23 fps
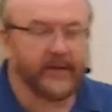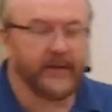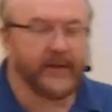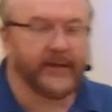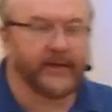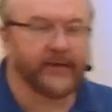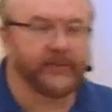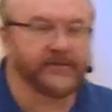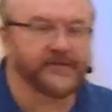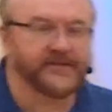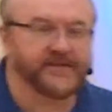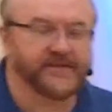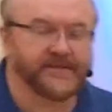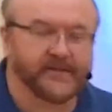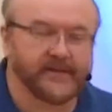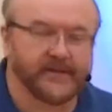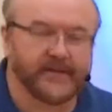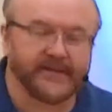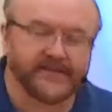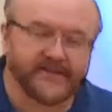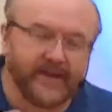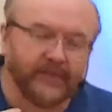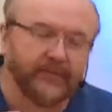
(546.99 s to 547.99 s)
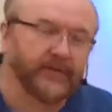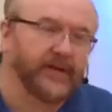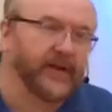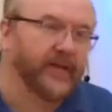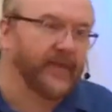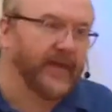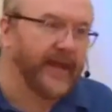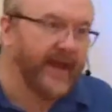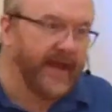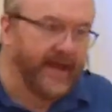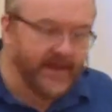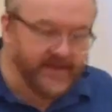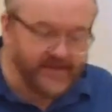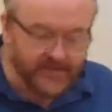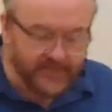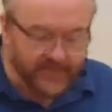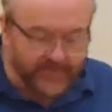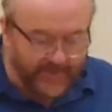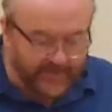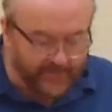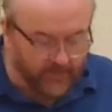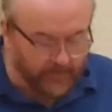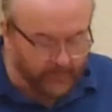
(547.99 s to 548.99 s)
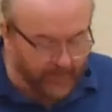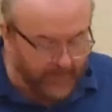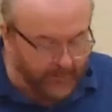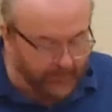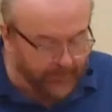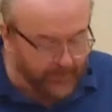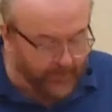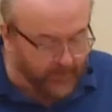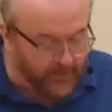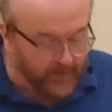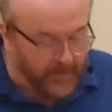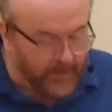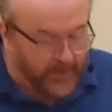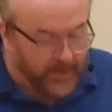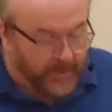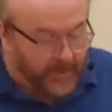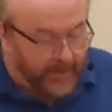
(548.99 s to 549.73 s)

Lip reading: He suffered at the hands of evil people.